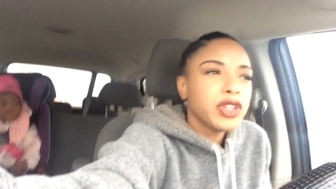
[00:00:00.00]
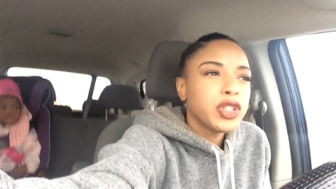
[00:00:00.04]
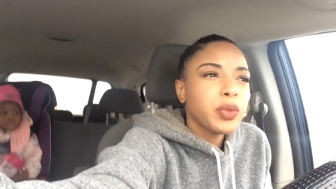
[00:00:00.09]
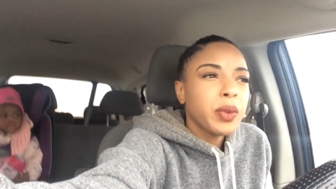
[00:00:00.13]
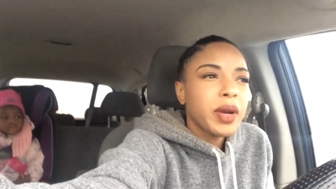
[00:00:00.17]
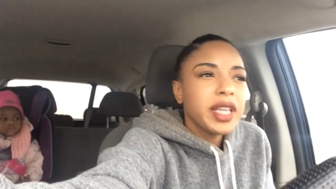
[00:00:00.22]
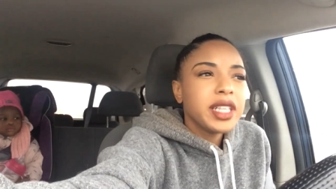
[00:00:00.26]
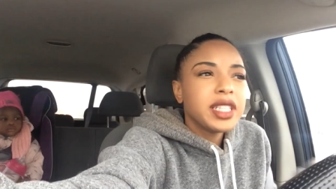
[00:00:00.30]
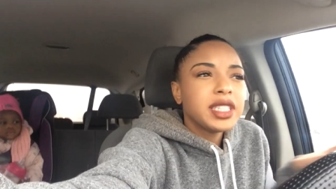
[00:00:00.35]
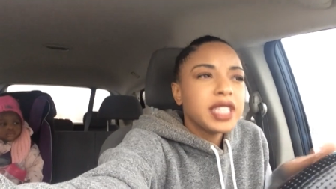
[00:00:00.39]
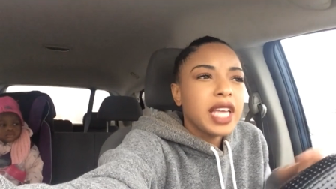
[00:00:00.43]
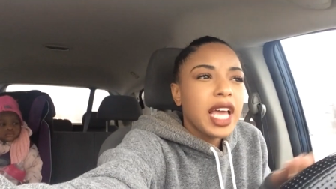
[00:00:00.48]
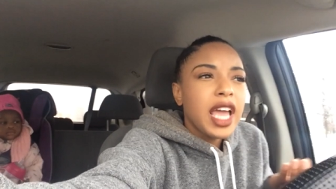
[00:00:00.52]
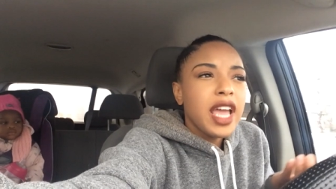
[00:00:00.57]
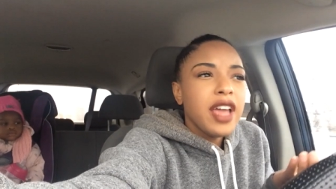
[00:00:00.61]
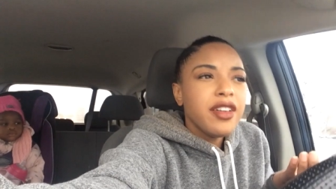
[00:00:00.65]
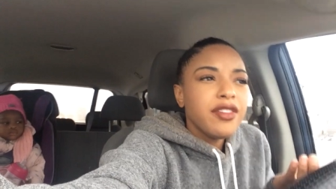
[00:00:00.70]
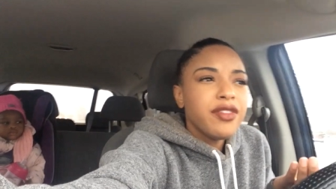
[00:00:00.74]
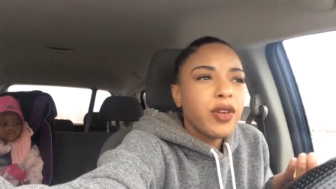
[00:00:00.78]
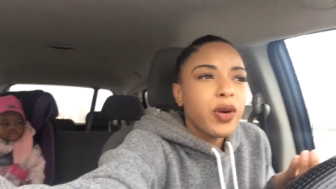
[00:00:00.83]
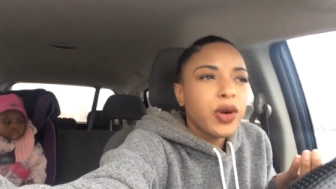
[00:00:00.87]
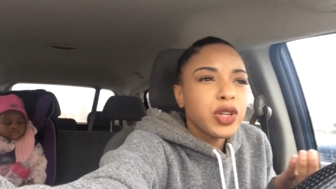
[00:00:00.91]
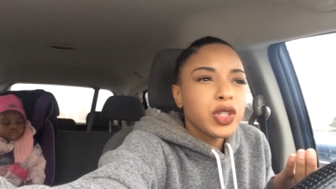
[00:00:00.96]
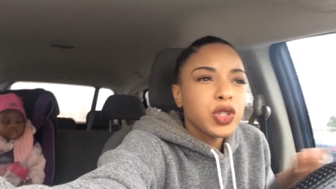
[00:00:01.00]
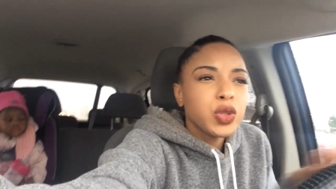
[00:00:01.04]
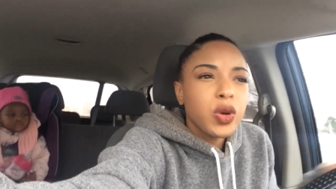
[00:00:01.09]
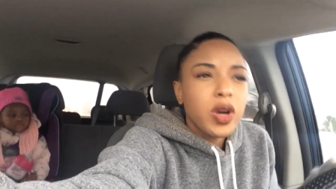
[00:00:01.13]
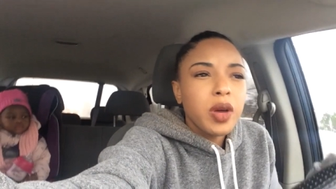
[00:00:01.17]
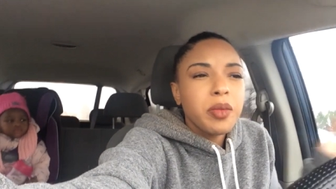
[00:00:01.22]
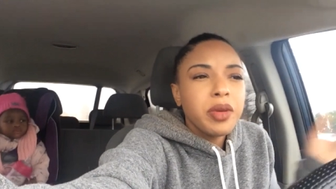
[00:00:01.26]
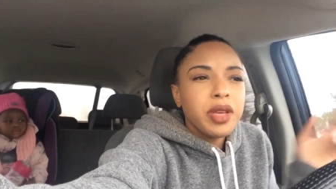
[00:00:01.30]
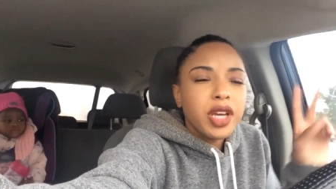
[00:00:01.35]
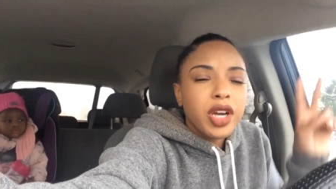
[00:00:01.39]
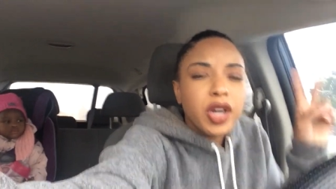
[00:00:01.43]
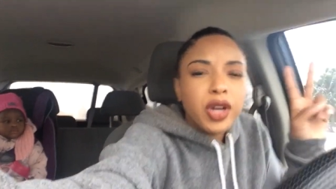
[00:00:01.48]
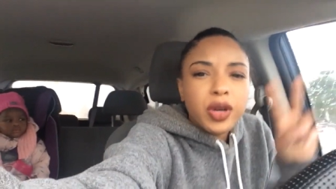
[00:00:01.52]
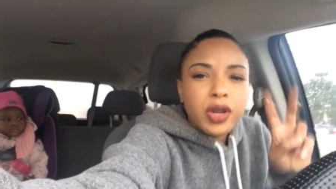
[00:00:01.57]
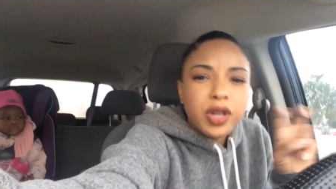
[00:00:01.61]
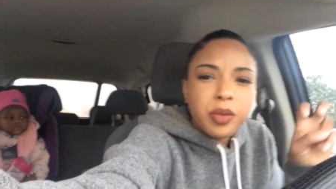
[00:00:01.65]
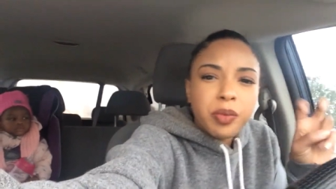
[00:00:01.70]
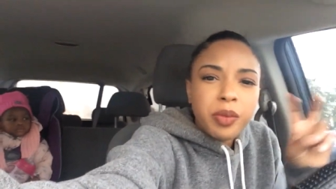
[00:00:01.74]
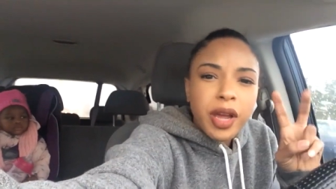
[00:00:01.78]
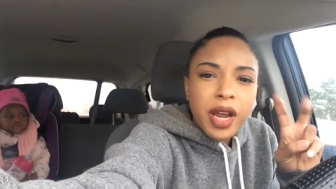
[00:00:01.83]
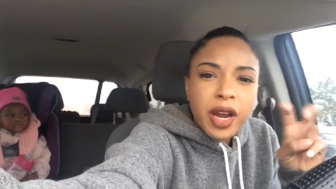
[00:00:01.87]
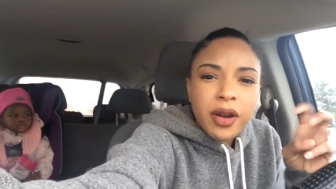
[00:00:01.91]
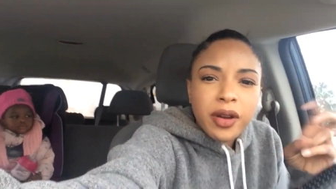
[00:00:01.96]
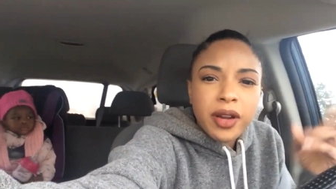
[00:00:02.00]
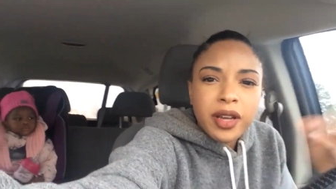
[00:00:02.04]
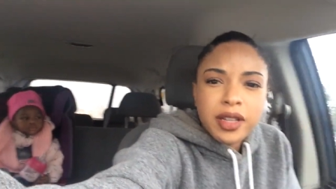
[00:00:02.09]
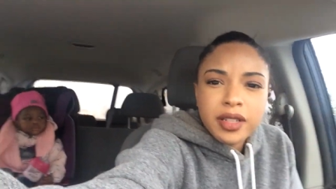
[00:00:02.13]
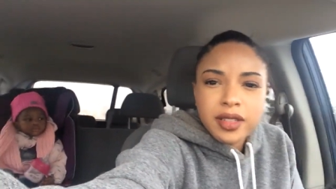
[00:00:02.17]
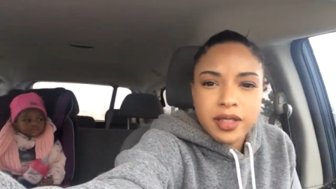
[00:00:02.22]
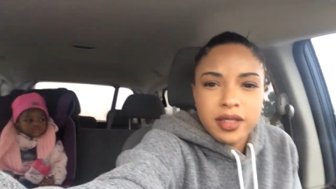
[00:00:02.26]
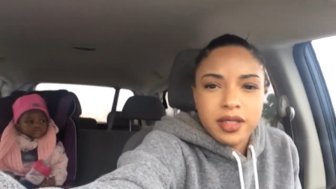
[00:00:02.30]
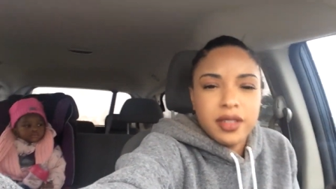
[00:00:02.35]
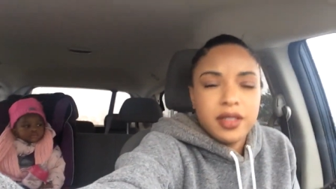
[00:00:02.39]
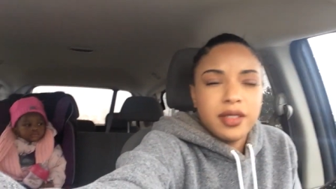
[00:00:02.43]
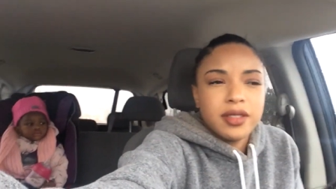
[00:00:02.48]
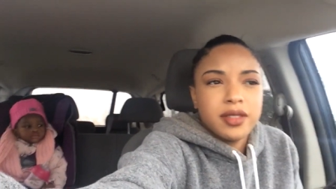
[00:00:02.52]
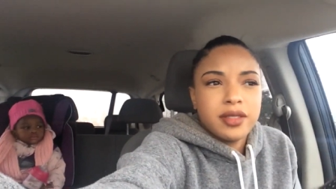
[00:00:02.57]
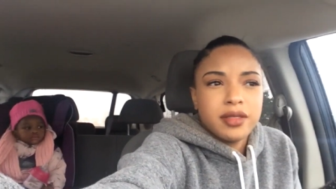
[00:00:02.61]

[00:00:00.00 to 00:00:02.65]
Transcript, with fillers: do I save or do I be a good parent?